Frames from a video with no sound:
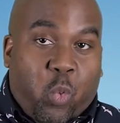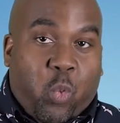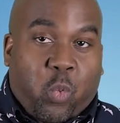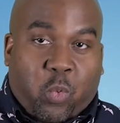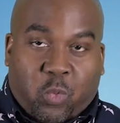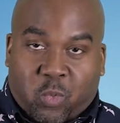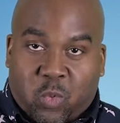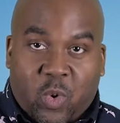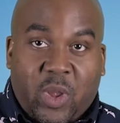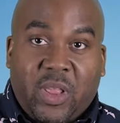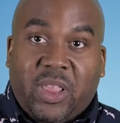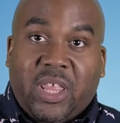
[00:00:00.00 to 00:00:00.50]

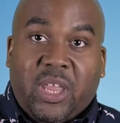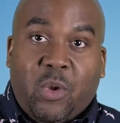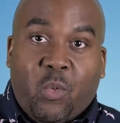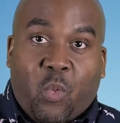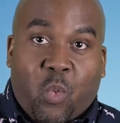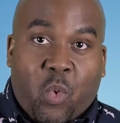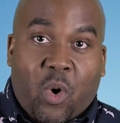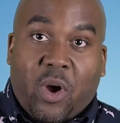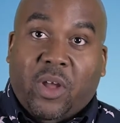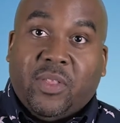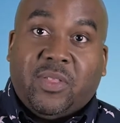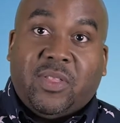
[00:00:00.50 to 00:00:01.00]
really
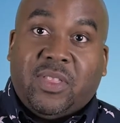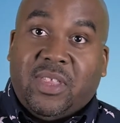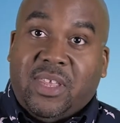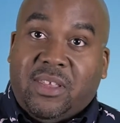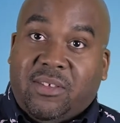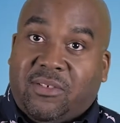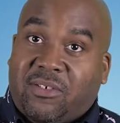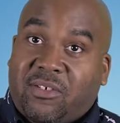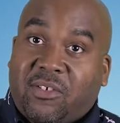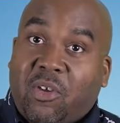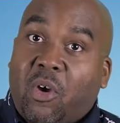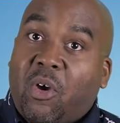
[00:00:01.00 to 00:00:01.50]
want
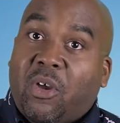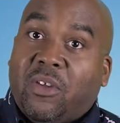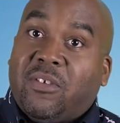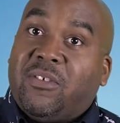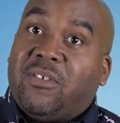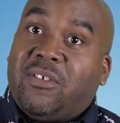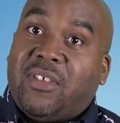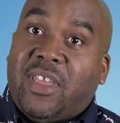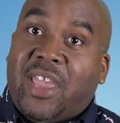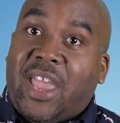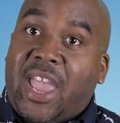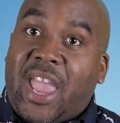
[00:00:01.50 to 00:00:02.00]
these songs
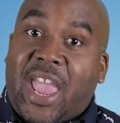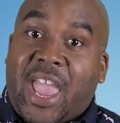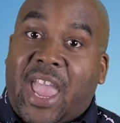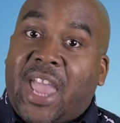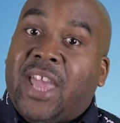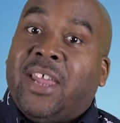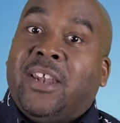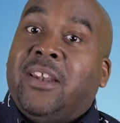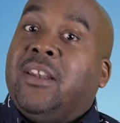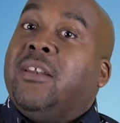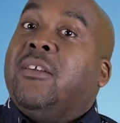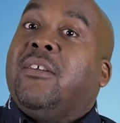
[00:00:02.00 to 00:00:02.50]
to
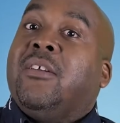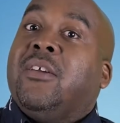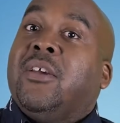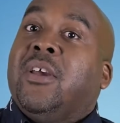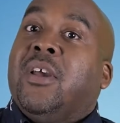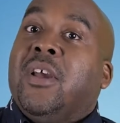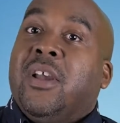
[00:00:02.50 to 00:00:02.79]
end.